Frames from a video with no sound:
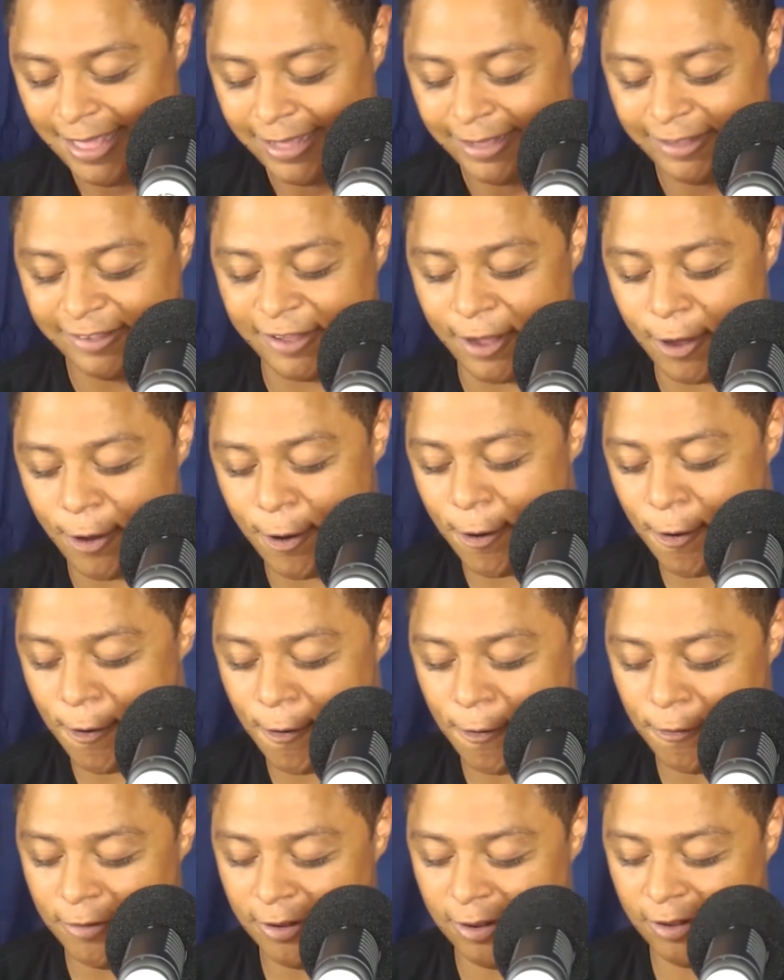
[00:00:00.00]

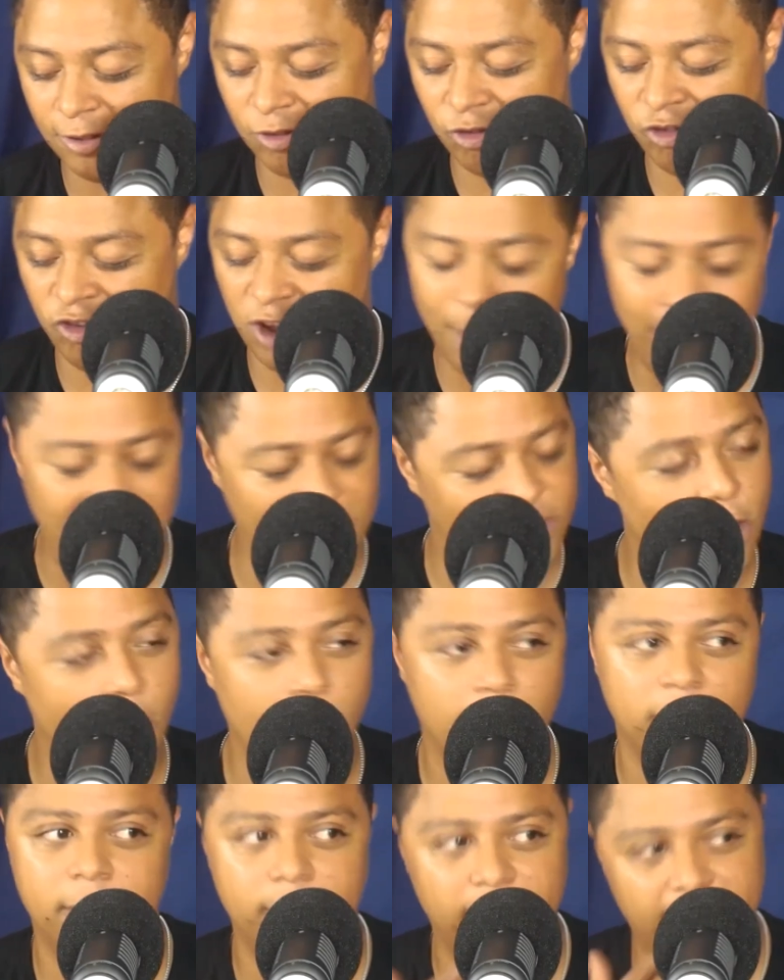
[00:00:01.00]
So Jimmy's
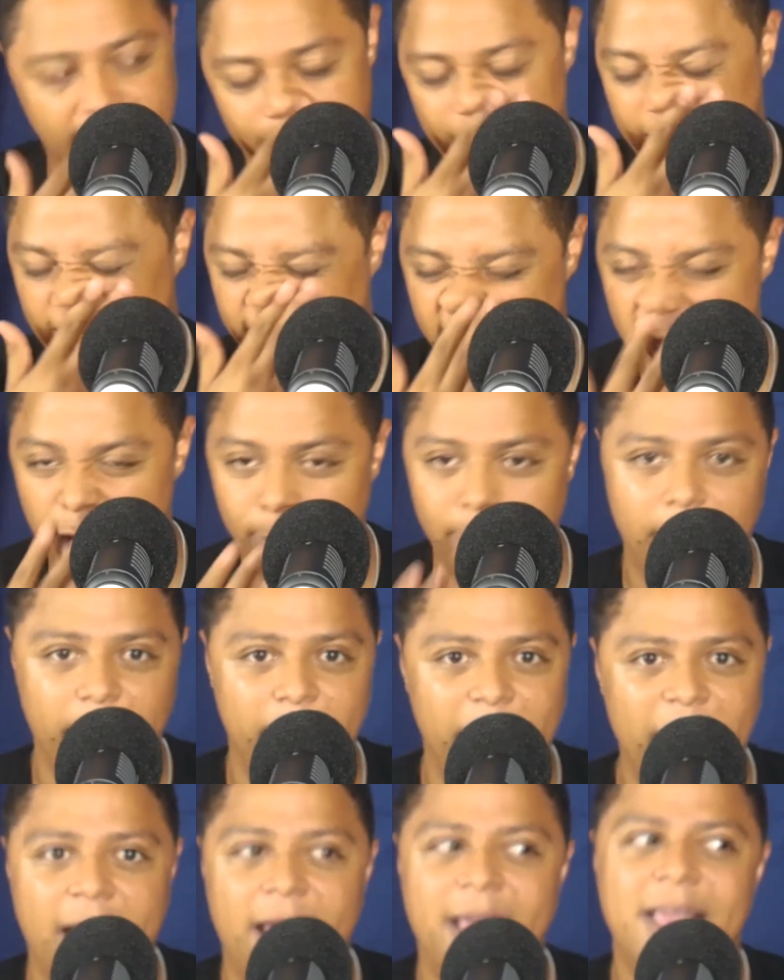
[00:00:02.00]
talking to him, let's make a deal, blah, blah,
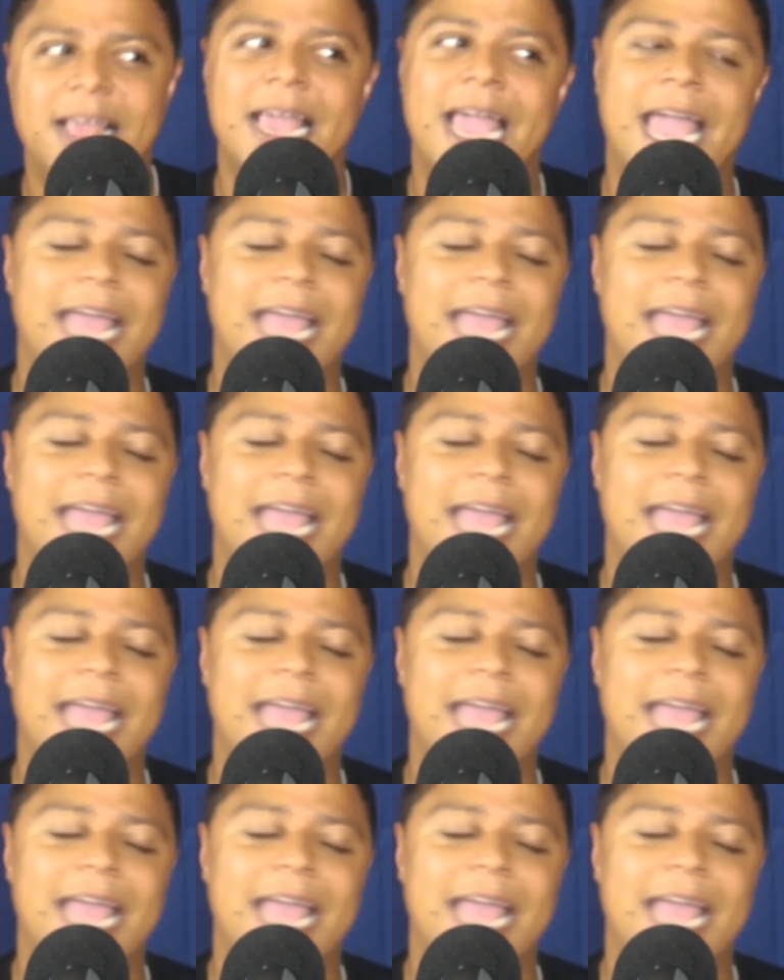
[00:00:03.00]
blah.